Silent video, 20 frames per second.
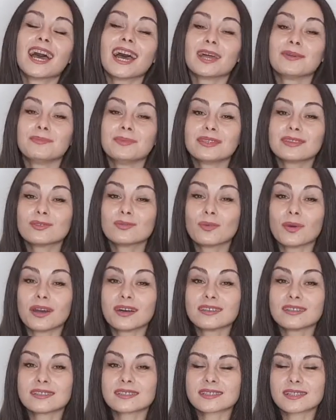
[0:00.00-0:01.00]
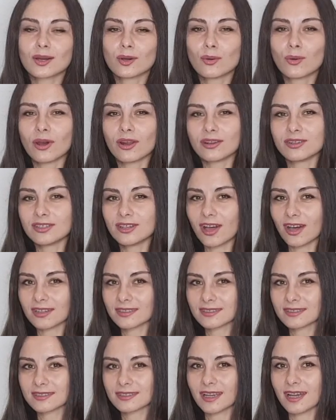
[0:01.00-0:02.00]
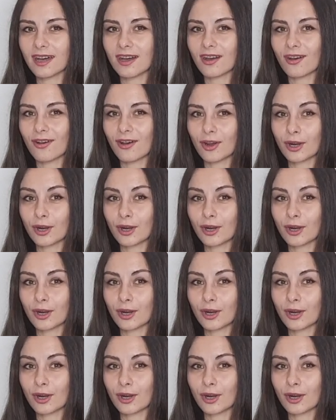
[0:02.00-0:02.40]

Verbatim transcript: I mean the ones who are not uh,